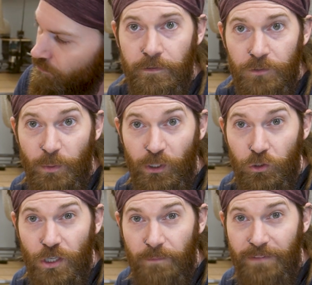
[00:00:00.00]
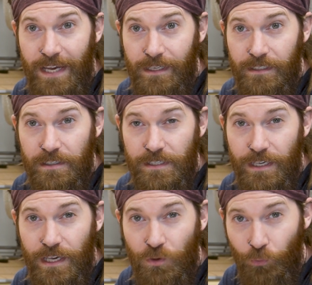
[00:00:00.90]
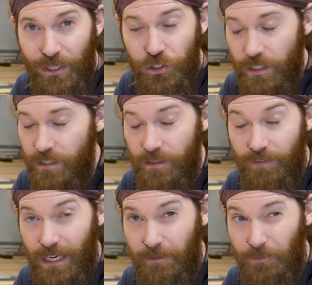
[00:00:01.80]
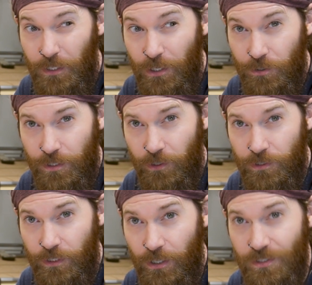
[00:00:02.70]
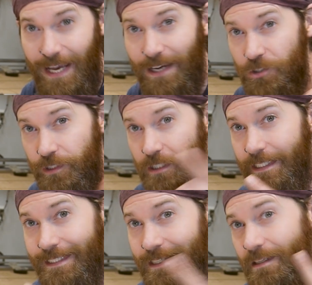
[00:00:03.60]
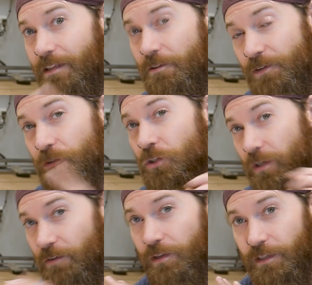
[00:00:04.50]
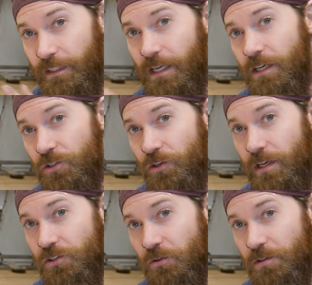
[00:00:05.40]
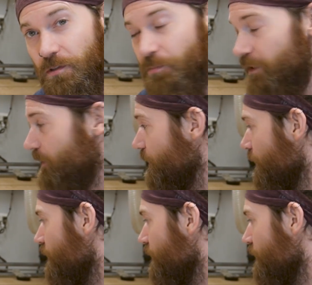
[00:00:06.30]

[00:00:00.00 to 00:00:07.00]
So my old shop vac is a rigid. I've had it for years and years and years. I actually cleaned it in the filter and everything like that yesterday, so it's completely